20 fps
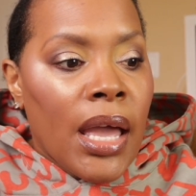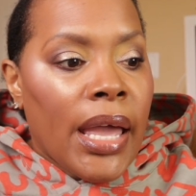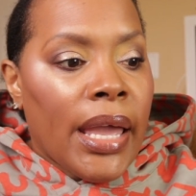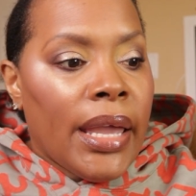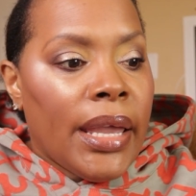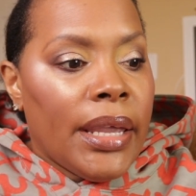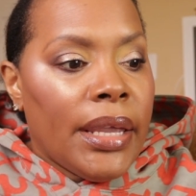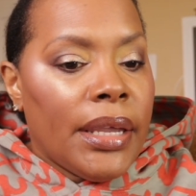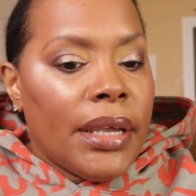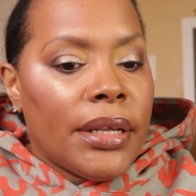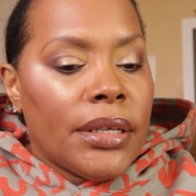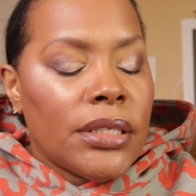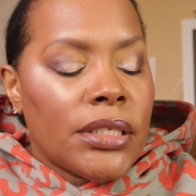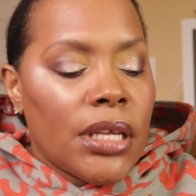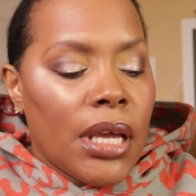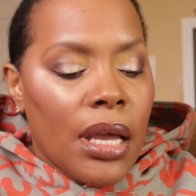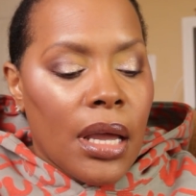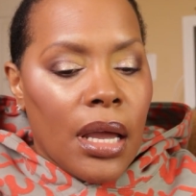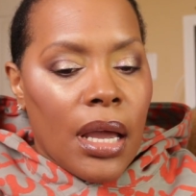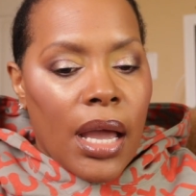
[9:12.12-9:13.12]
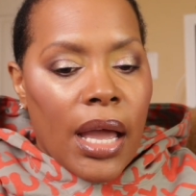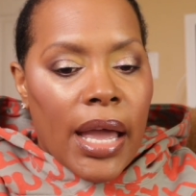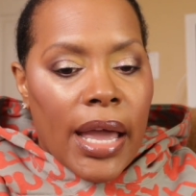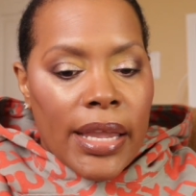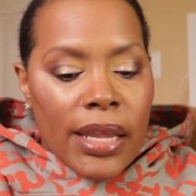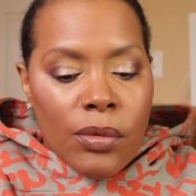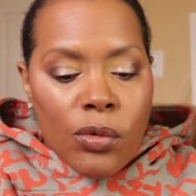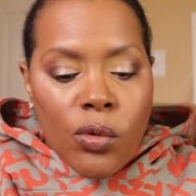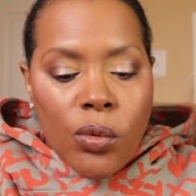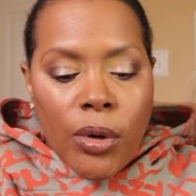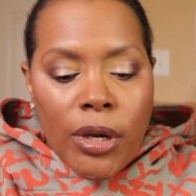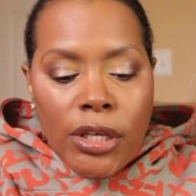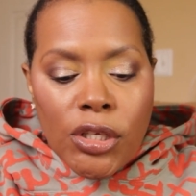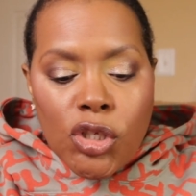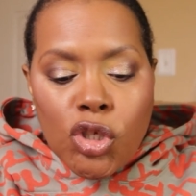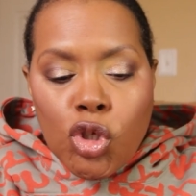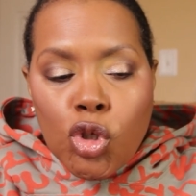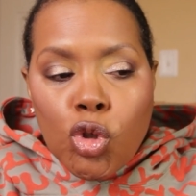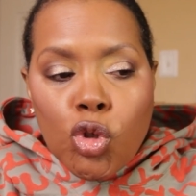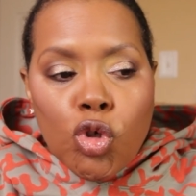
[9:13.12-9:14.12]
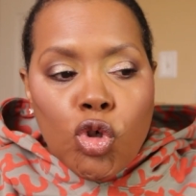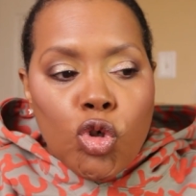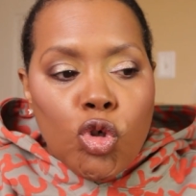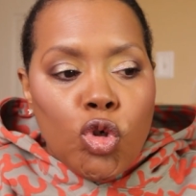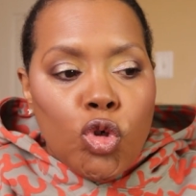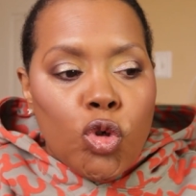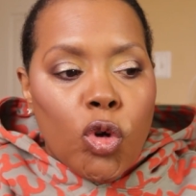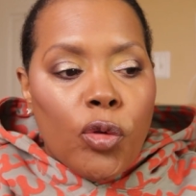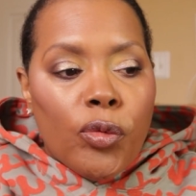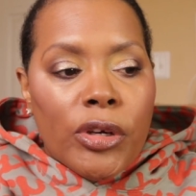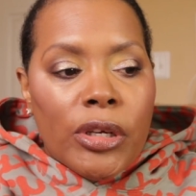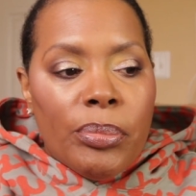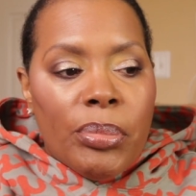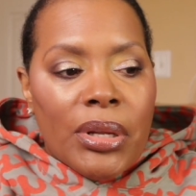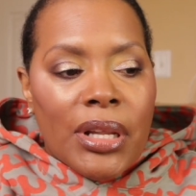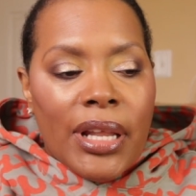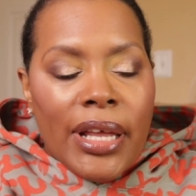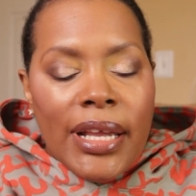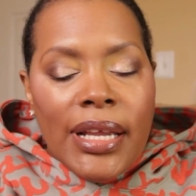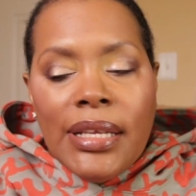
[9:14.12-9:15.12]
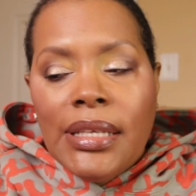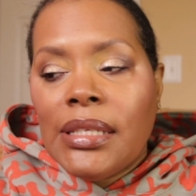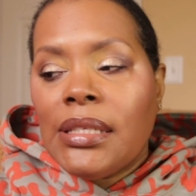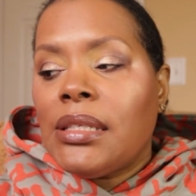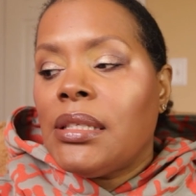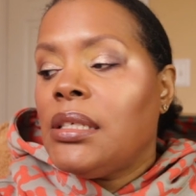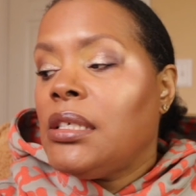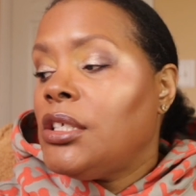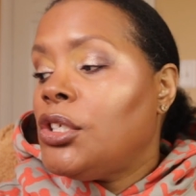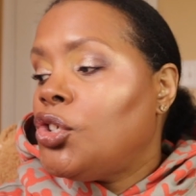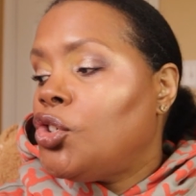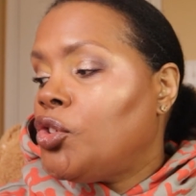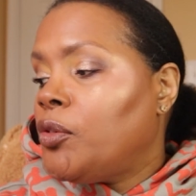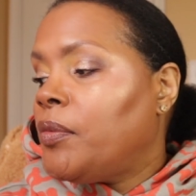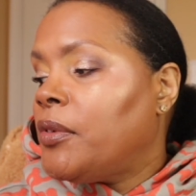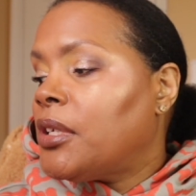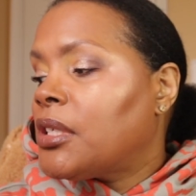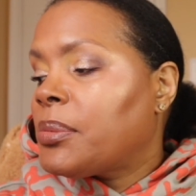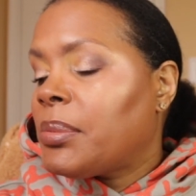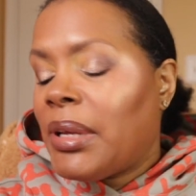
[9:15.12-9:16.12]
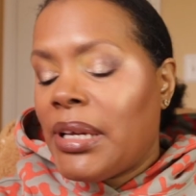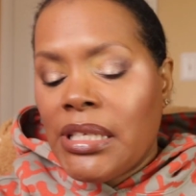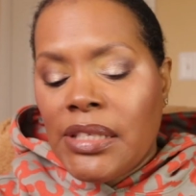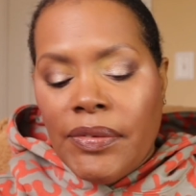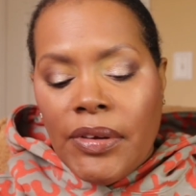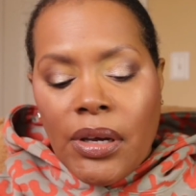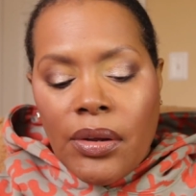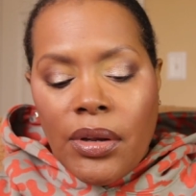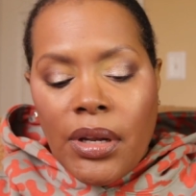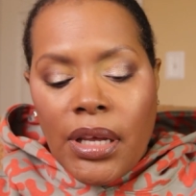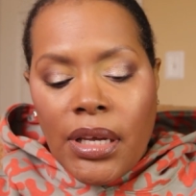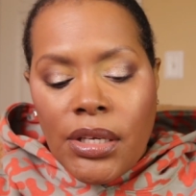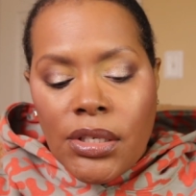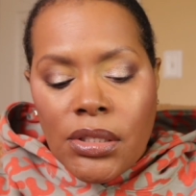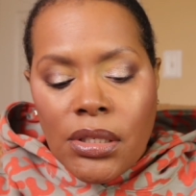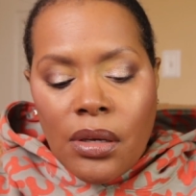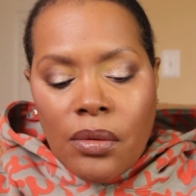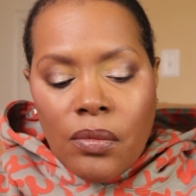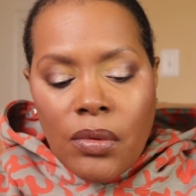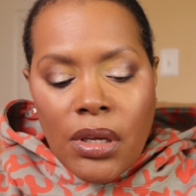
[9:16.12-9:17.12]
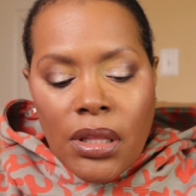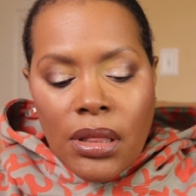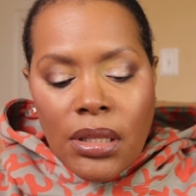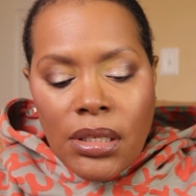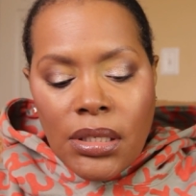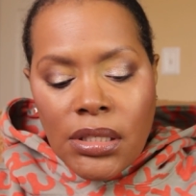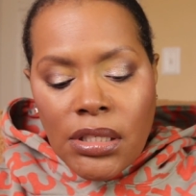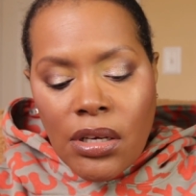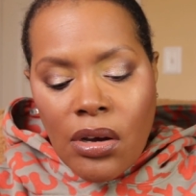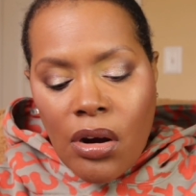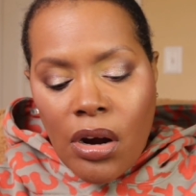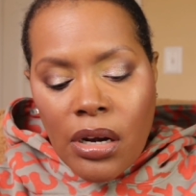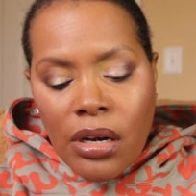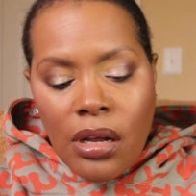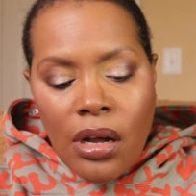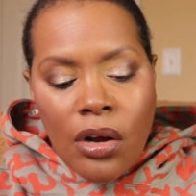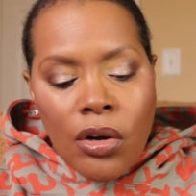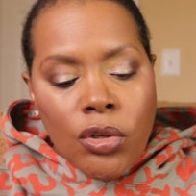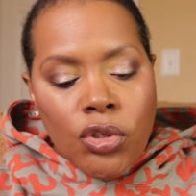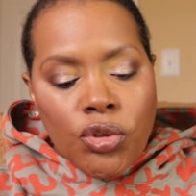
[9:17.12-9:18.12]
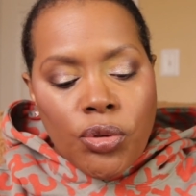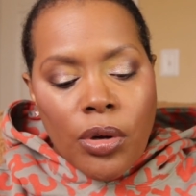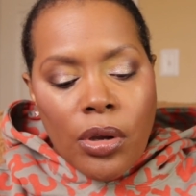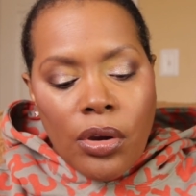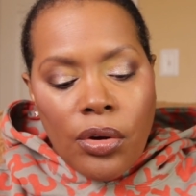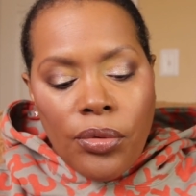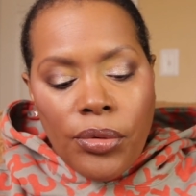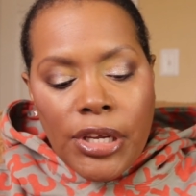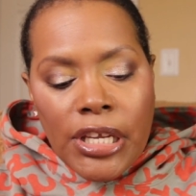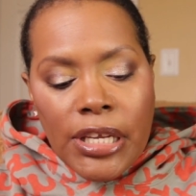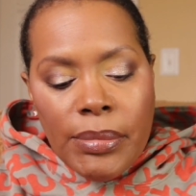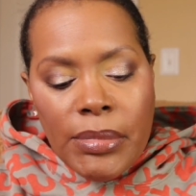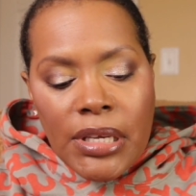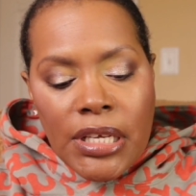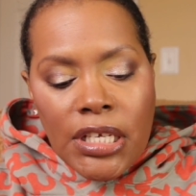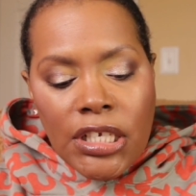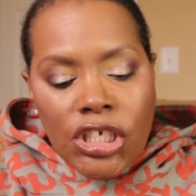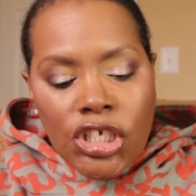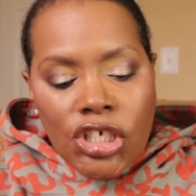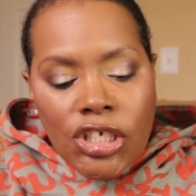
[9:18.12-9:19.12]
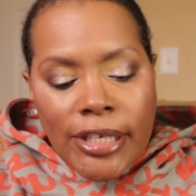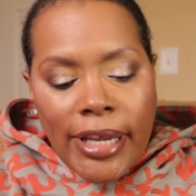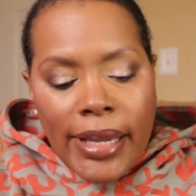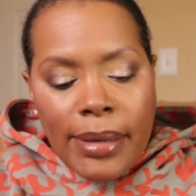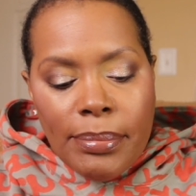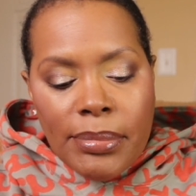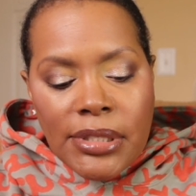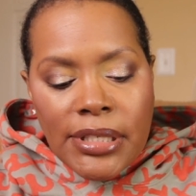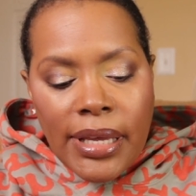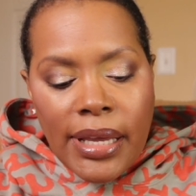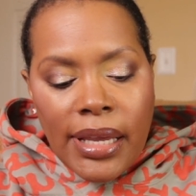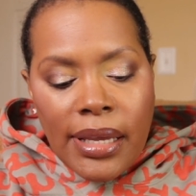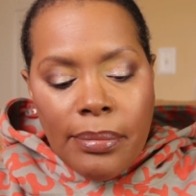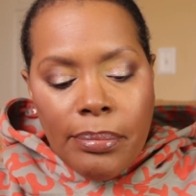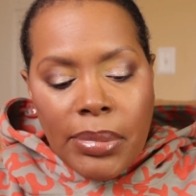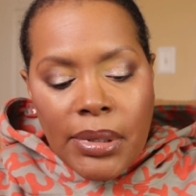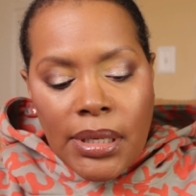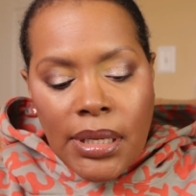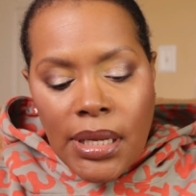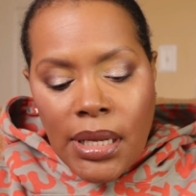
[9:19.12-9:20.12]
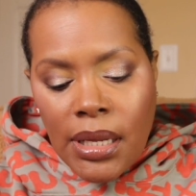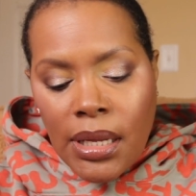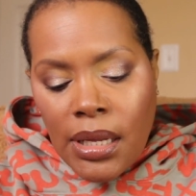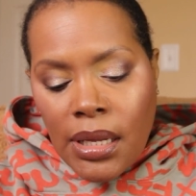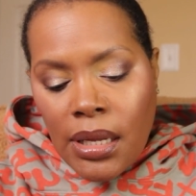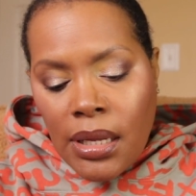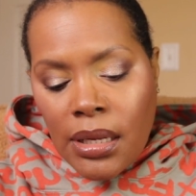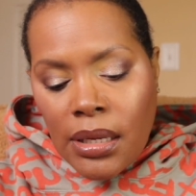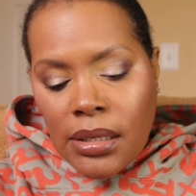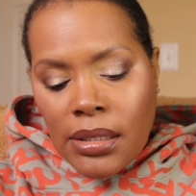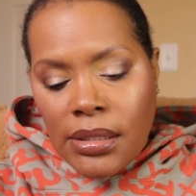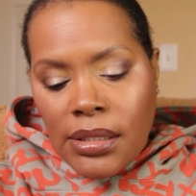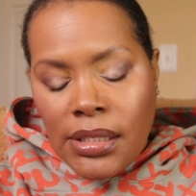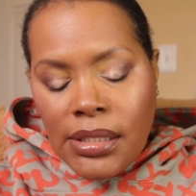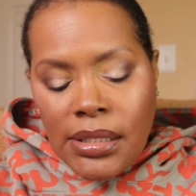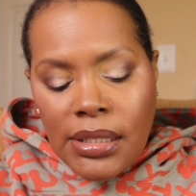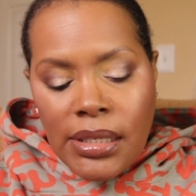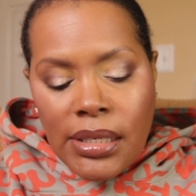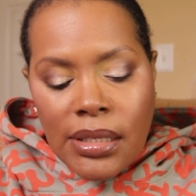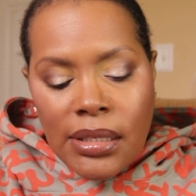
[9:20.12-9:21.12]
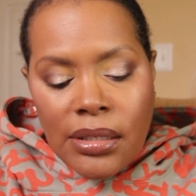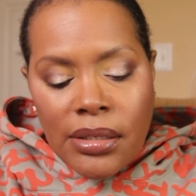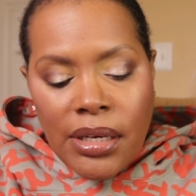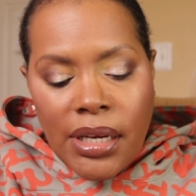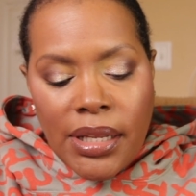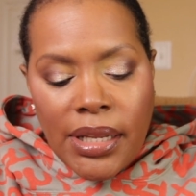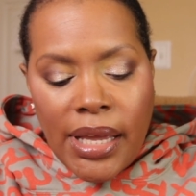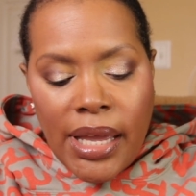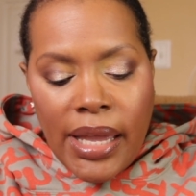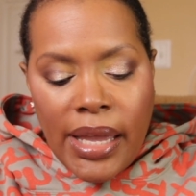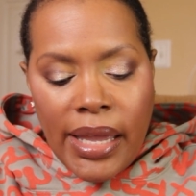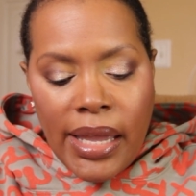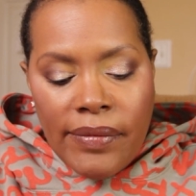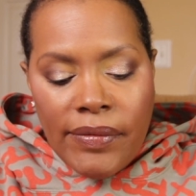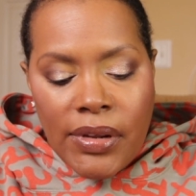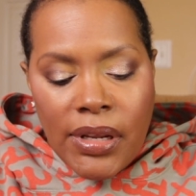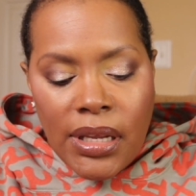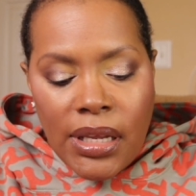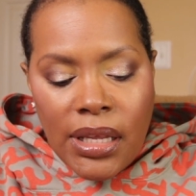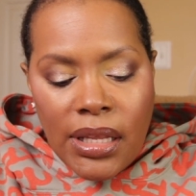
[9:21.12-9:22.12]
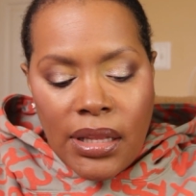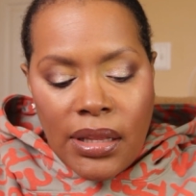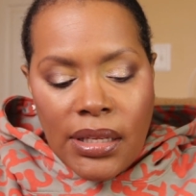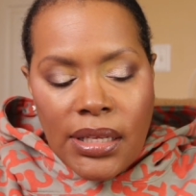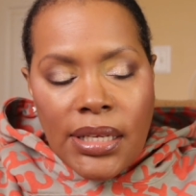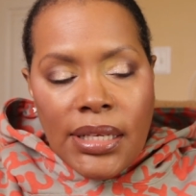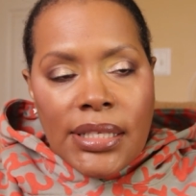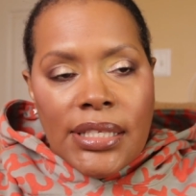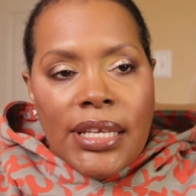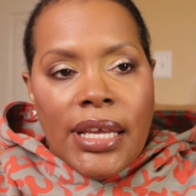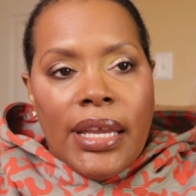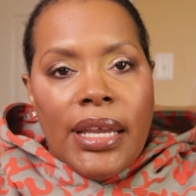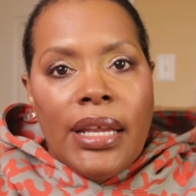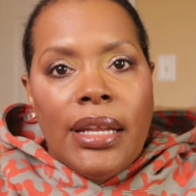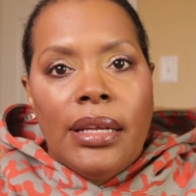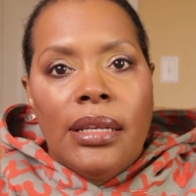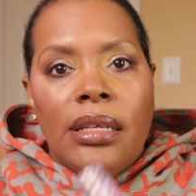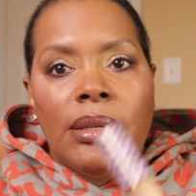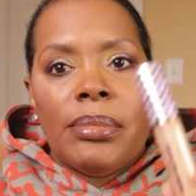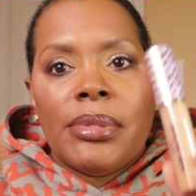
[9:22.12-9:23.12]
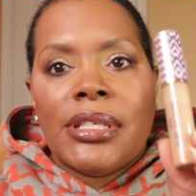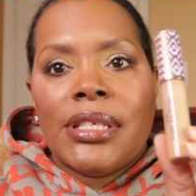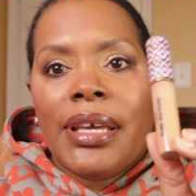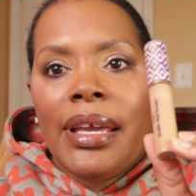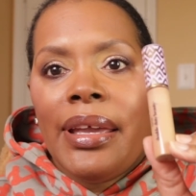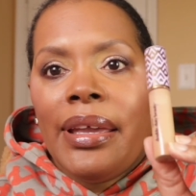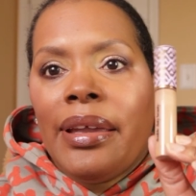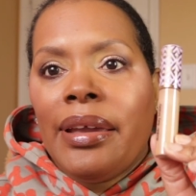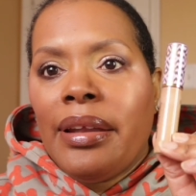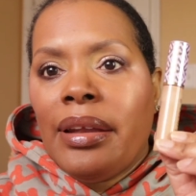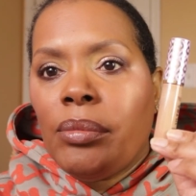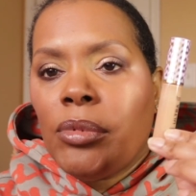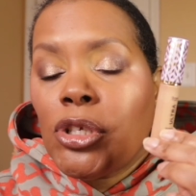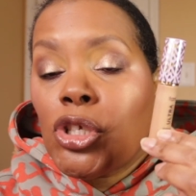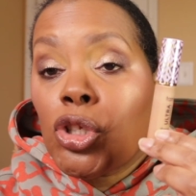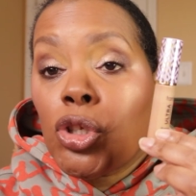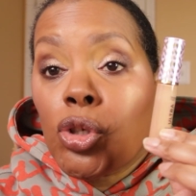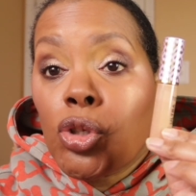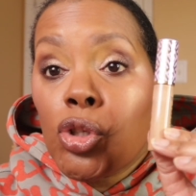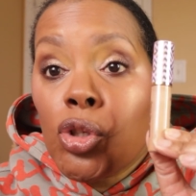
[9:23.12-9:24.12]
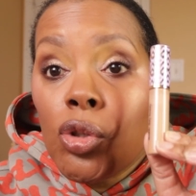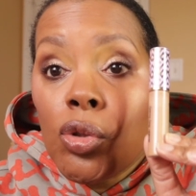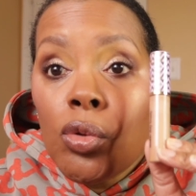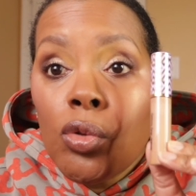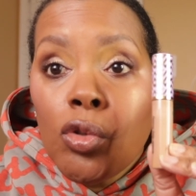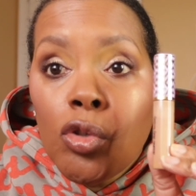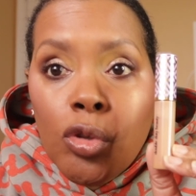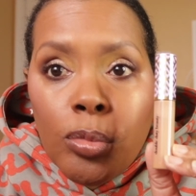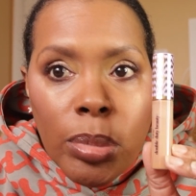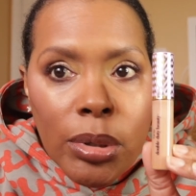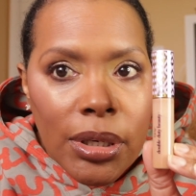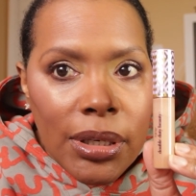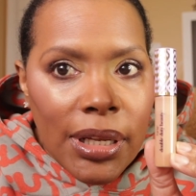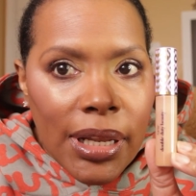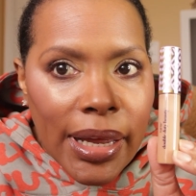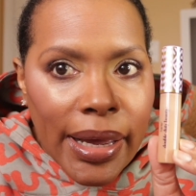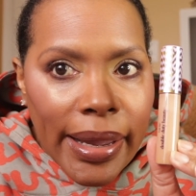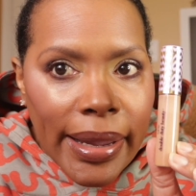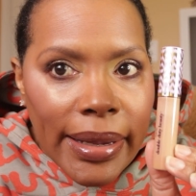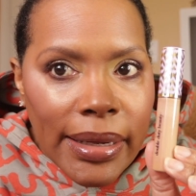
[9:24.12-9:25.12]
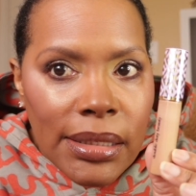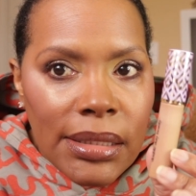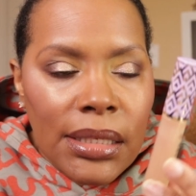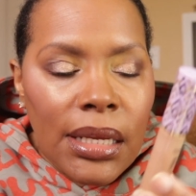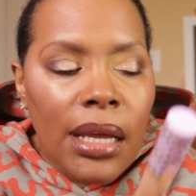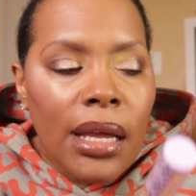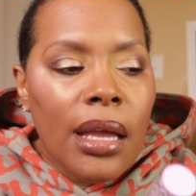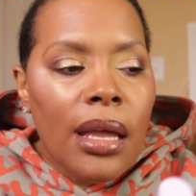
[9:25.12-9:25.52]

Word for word: And I am going to replace the Juvia's Place foundation with the Tarte Ultra Creamy Shape Tape concealer and I have it in the tan deep sand which looks super light